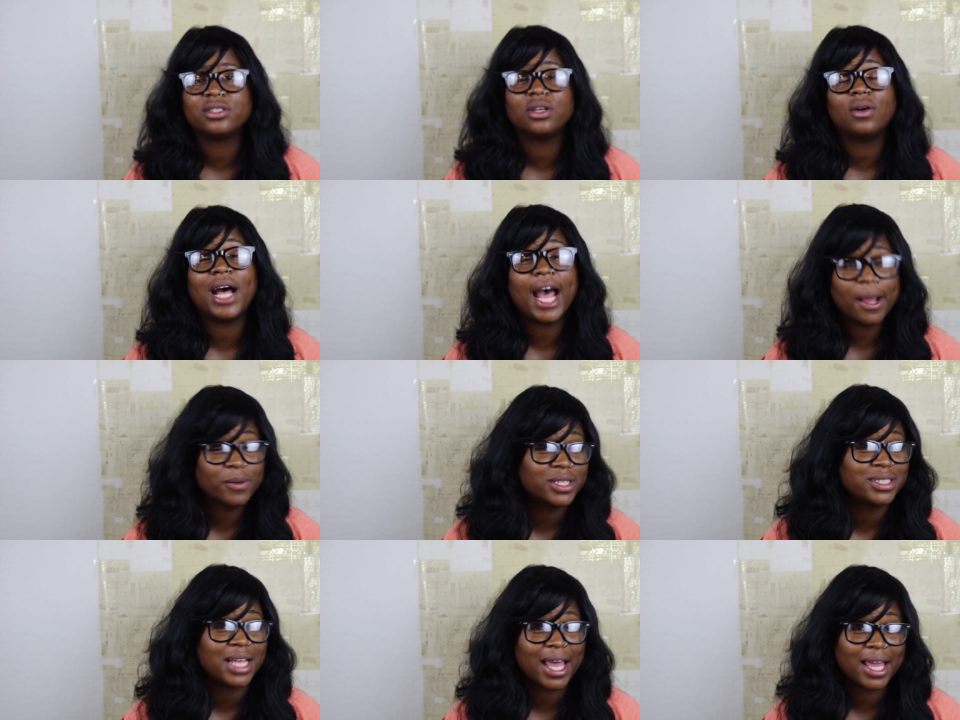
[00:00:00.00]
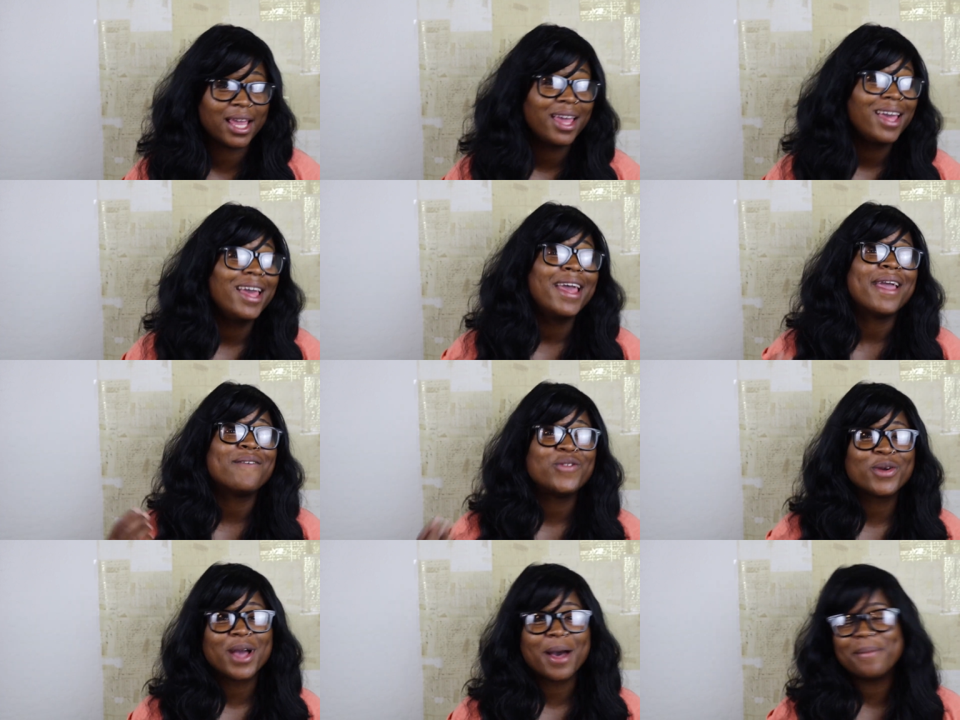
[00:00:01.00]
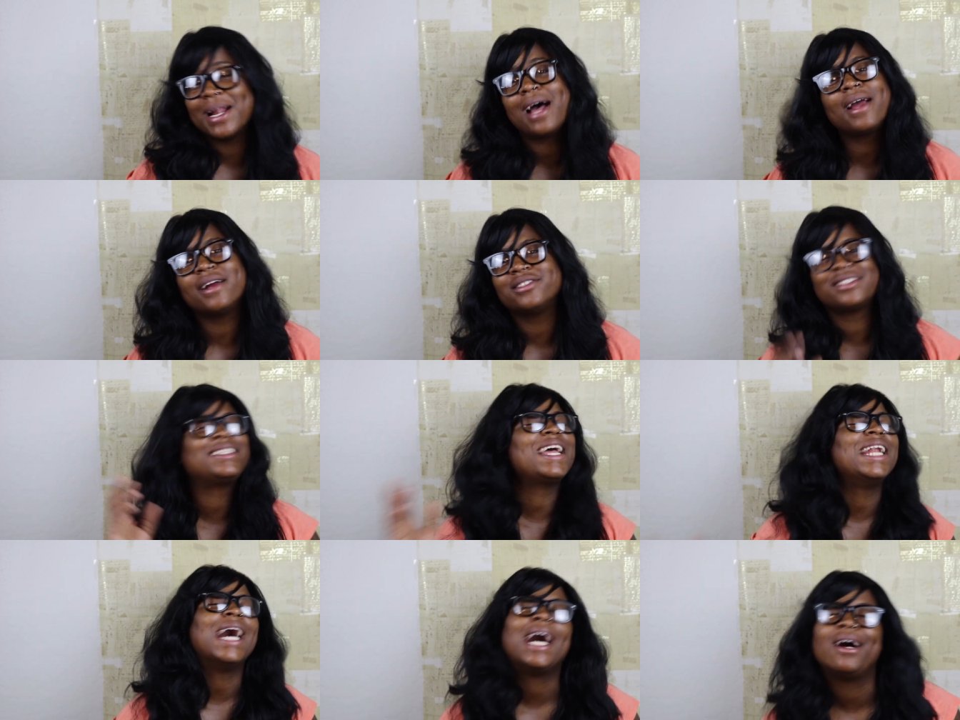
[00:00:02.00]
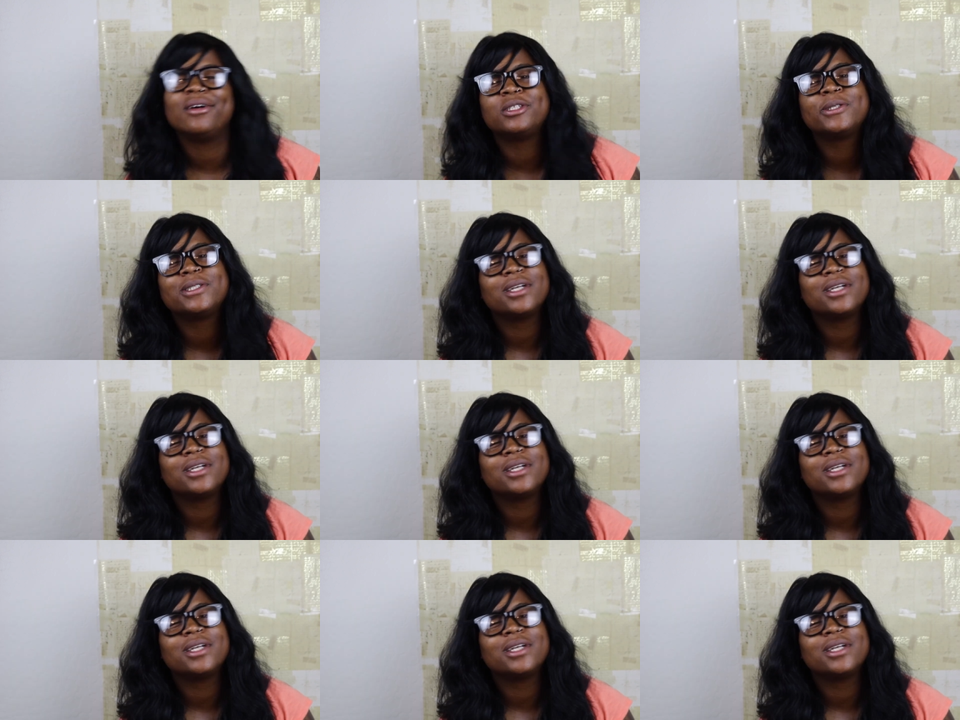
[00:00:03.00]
So I would say, if you're coming out here, just stay in the house.